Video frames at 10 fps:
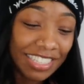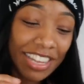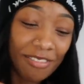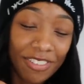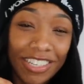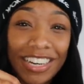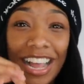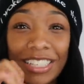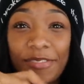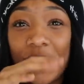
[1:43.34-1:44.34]
assumption
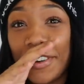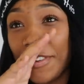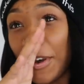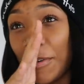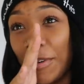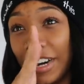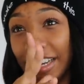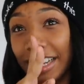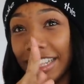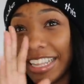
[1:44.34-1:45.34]
has been the
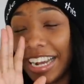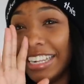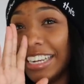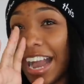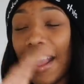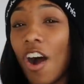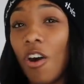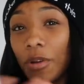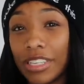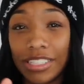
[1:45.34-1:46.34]
one that I
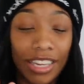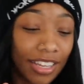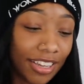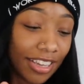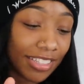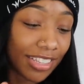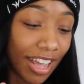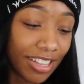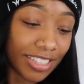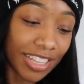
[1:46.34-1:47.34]
always get. It
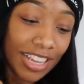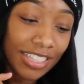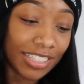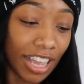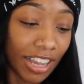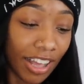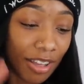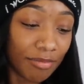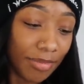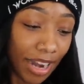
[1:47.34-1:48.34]
says, stuck
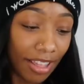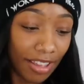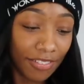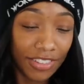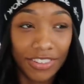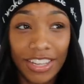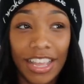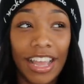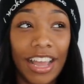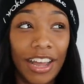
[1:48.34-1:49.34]
up, but I love you.
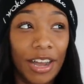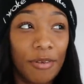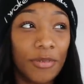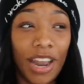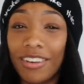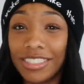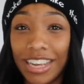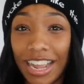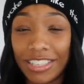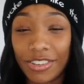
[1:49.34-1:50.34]
Um, when I was
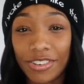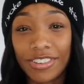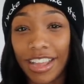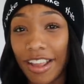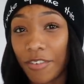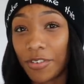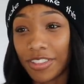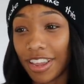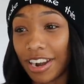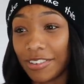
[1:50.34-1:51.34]
in high school,
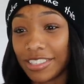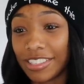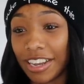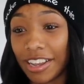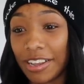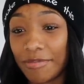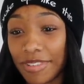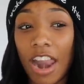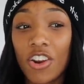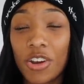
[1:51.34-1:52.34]
everyone thought I was stuck up.
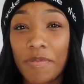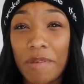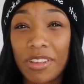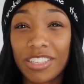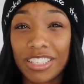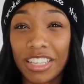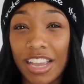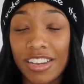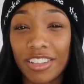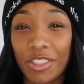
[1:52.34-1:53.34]
I don't know, maybe it's just
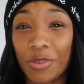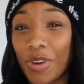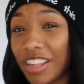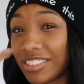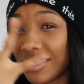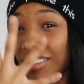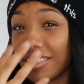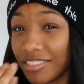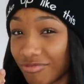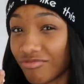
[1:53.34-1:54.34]
like the
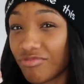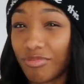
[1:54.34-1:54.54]
resting